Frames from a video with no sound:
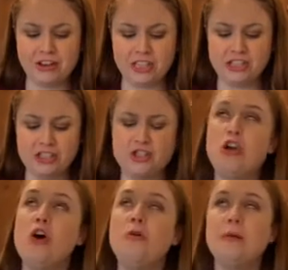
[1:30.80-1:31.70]
in
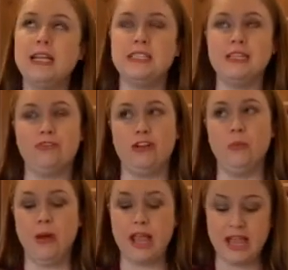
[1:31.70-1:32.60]
so many
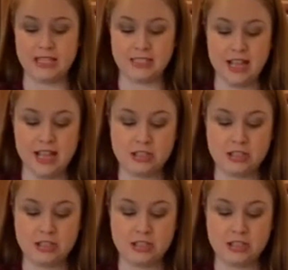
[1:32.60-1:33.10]
different ways.